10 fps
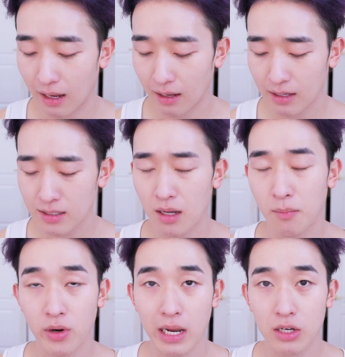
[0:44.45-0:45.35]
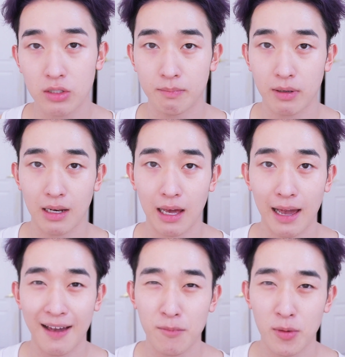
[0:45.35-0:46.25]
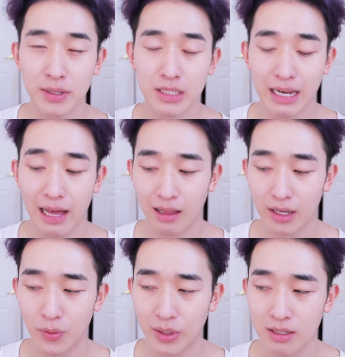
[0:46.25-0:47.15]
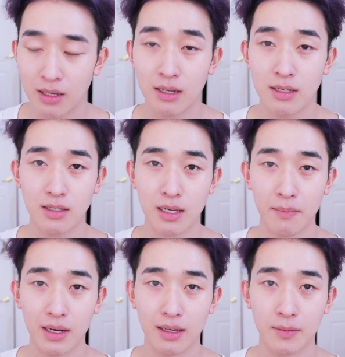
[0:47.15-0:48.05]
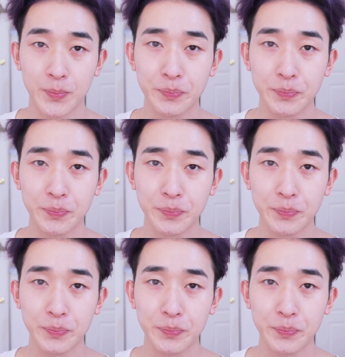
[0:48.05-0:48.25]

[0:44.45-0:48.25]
I guess not more natural, but I have more personality when somebody